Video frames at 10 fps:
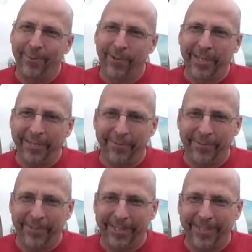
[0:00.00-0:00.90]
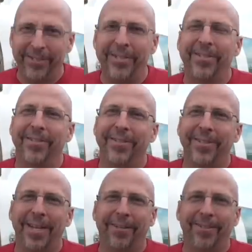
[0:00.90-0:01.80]
working for Jesus
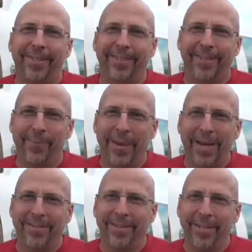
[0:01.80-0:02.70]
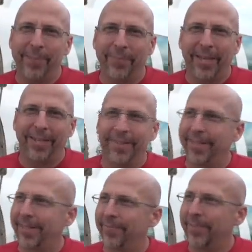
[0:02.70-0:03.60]
in that capacity.
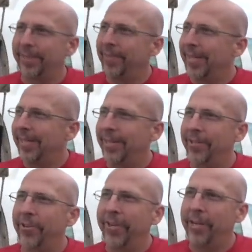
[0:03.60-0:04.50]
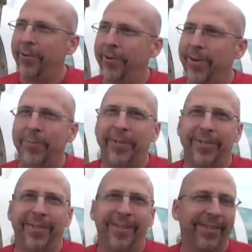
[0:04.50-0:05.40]
And yesterday we were up
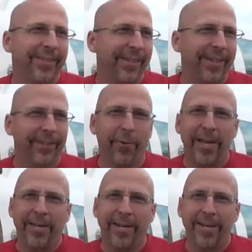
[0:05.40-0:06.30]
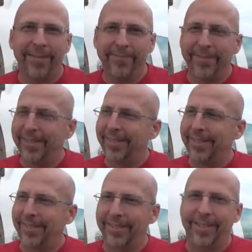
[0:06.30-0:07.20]
at Guayada.
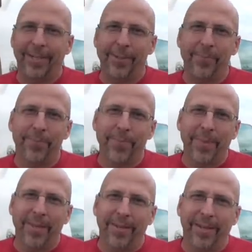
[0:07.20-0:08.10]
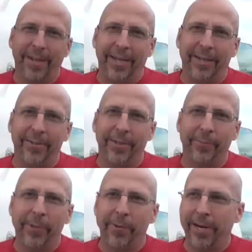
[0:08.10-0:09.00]
Um, and
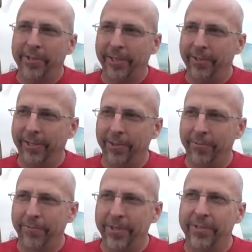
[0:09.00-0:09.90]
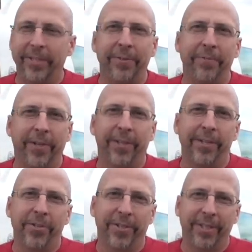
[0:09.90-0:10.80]
uh, we were actually going to go visit a
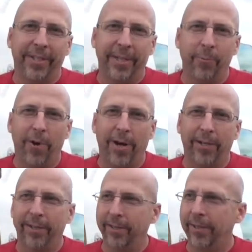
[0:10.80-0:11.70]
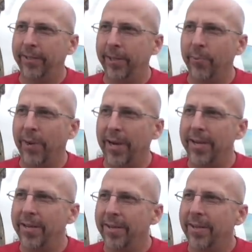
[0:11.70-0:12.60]
village uh, and walk uh,
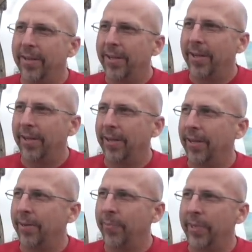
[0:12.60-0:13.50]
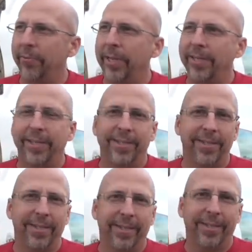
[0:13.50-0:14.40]
nearby uh, but we did
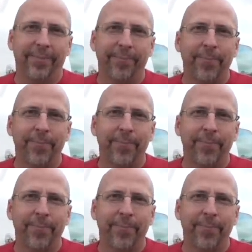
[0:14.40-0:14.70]
uh,